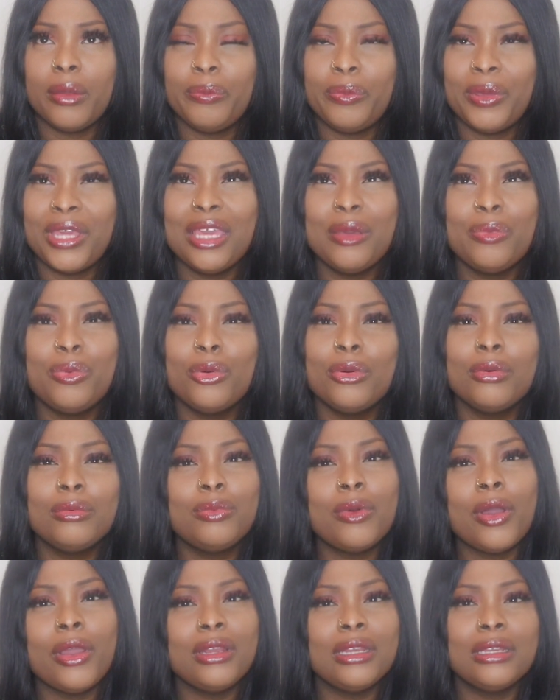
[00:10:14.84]
people
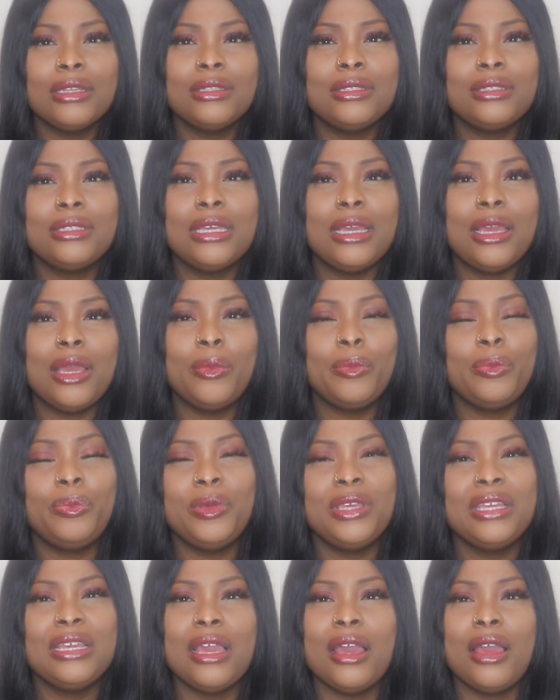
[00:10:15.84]
won't
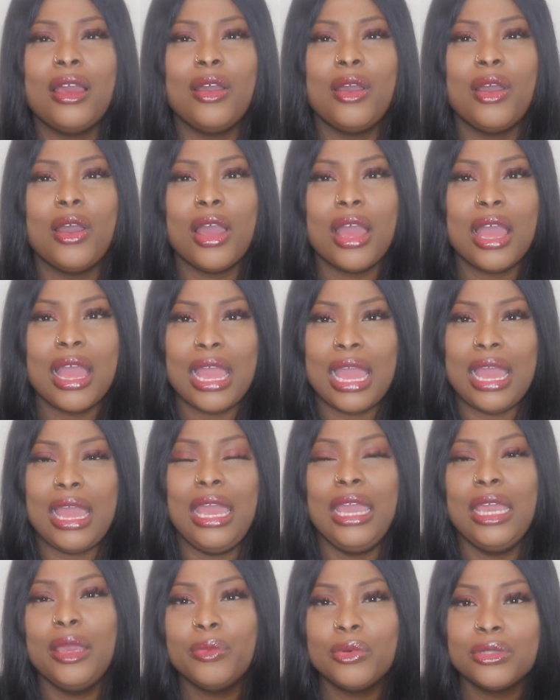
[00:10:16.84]
be
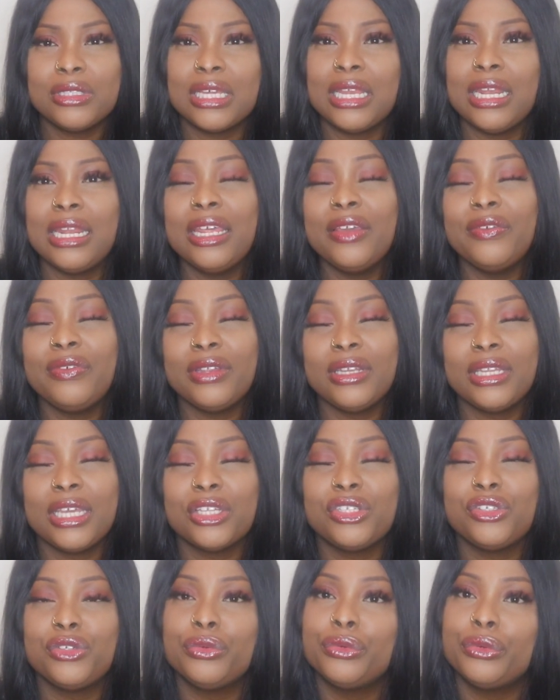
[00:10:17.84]
able to live in
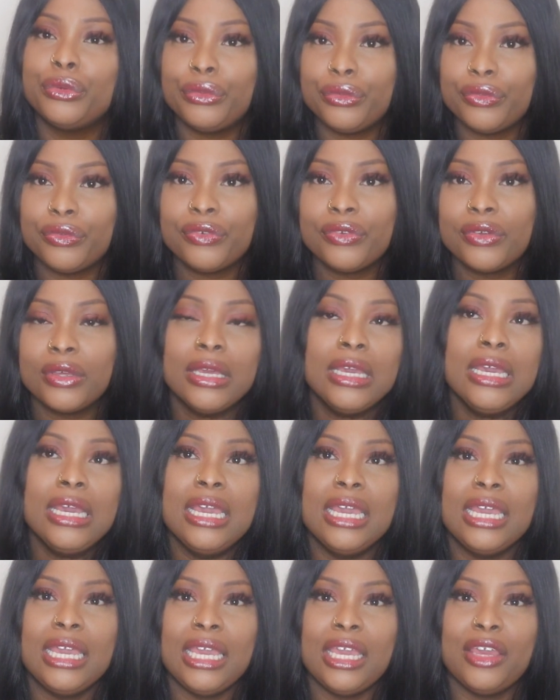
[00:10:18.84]
their truth
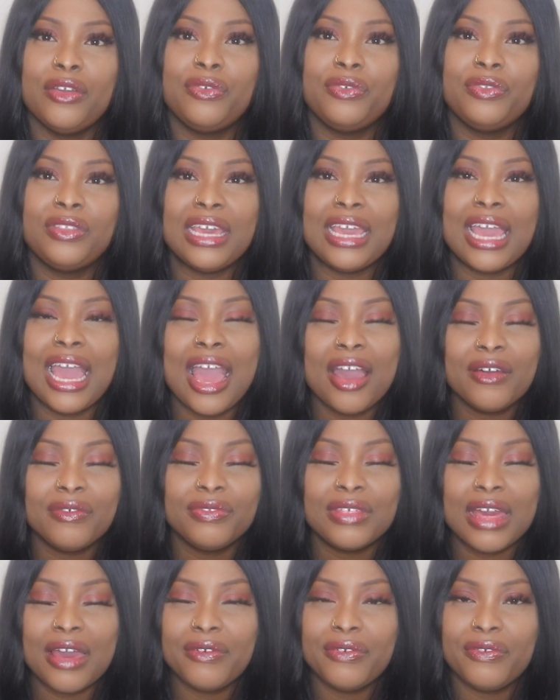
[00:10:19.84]
if they
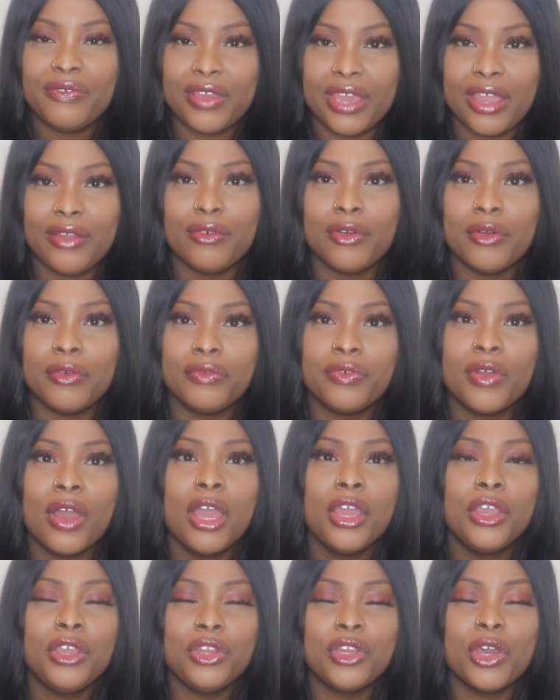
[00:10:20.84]
have that fear of,
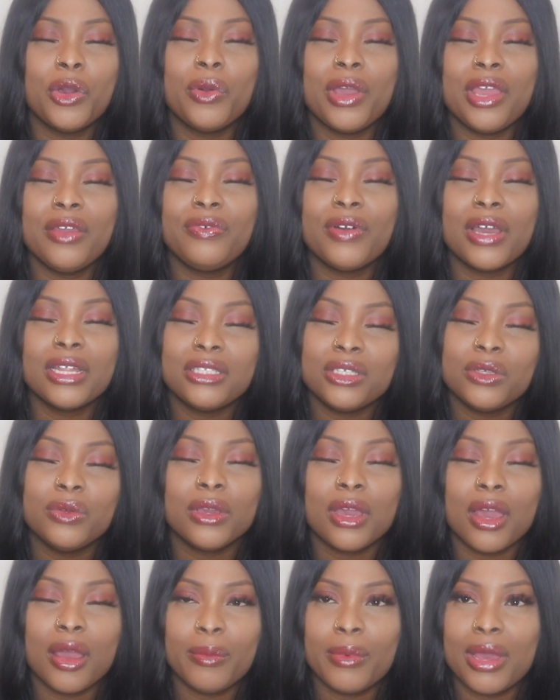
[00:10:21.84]
you know, if I do
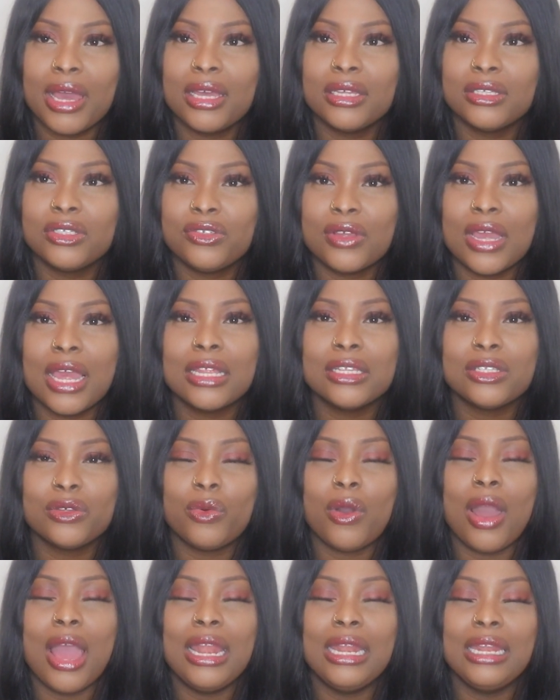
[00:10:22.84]
come out as trans,
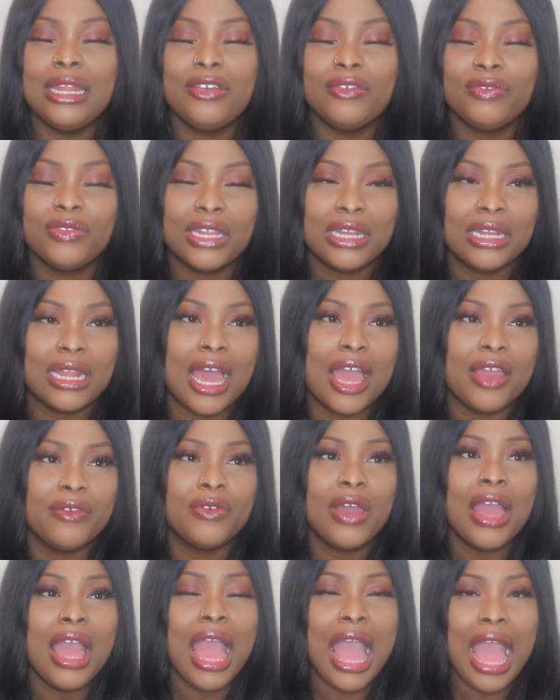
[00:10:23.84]
or I live the
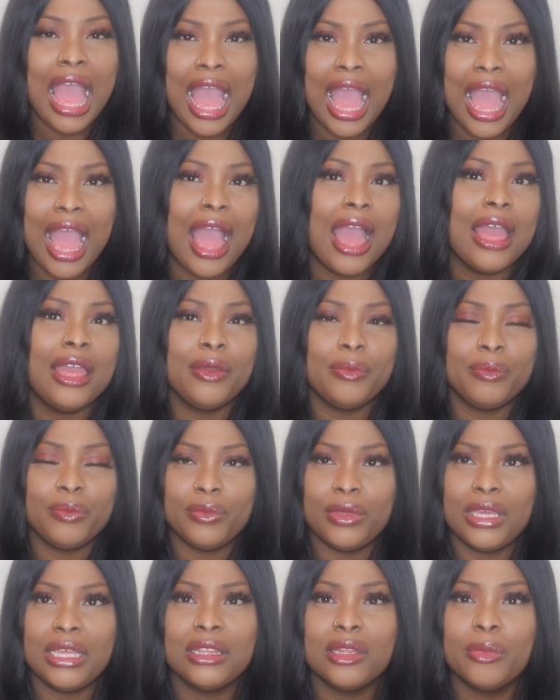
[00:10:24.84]
life
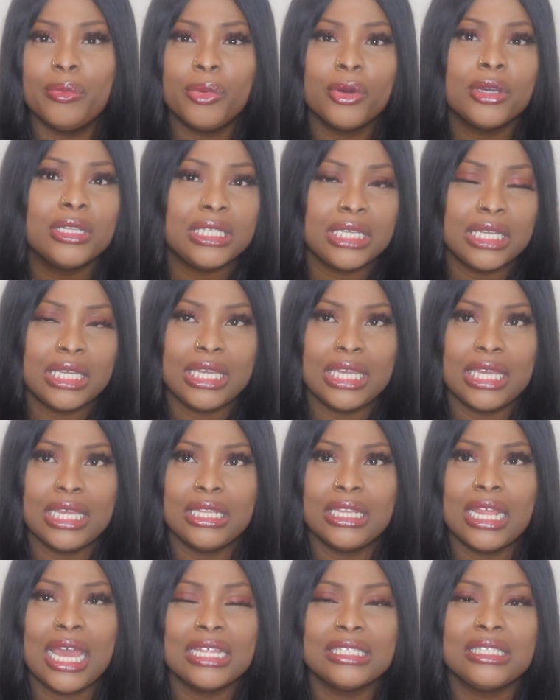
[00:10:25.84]
in the
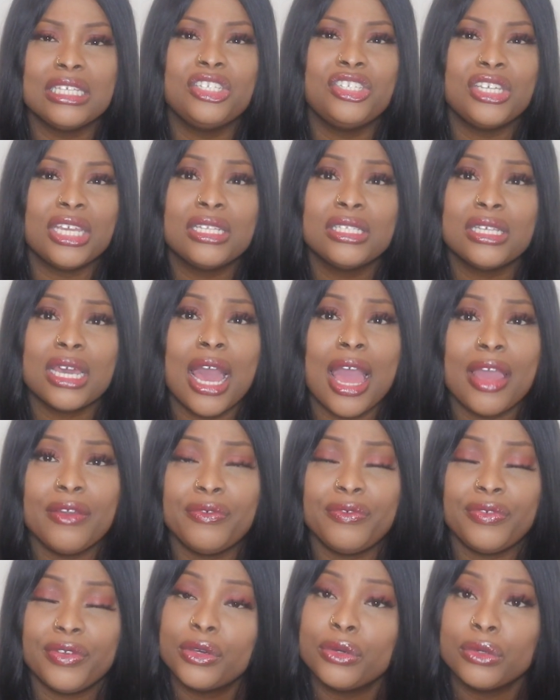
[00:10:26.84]
body, as the gender I
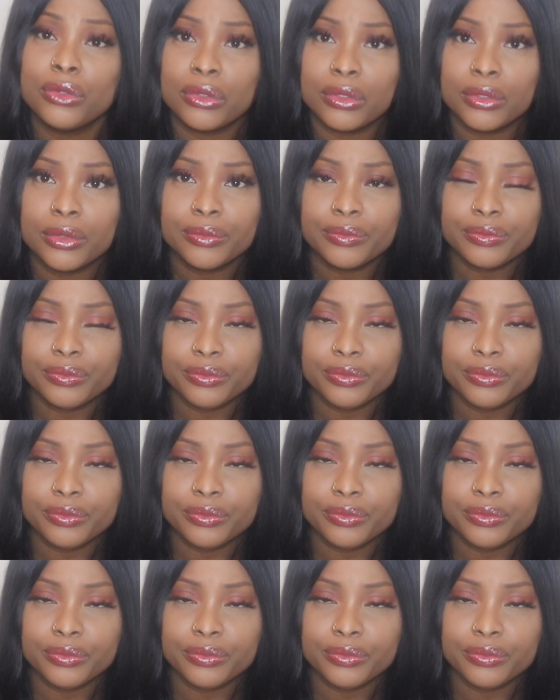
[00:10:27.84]
feel